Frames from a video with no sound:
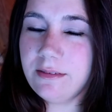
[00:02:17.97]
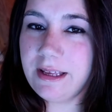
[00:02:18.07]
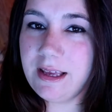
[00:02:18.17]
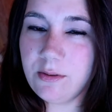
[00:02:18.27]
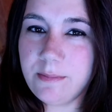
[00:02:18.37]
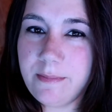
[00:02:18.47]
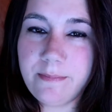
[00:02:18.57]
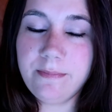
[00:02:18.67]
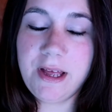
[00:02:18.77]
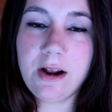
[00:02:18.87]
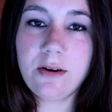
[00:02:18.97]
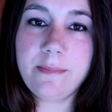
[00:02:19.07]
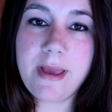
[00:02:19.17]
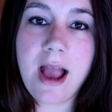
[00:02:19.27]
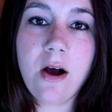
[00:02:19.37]
like he would let out a
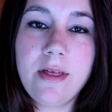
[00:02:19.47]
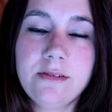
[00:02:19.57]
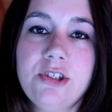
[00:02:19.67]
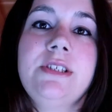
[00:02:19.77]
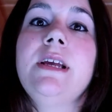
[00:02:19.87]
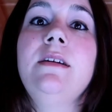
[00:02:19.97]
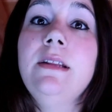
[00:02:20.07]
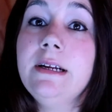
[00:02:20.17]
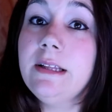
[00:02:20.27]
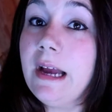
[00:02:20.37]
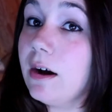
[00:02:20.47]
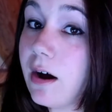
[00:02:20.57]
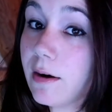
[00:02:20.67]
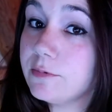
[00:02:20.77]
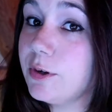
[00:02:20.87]
meow that was just like clearly
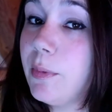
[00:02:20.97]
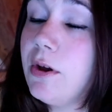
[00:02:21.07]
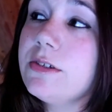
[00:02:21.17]
uncomfortable.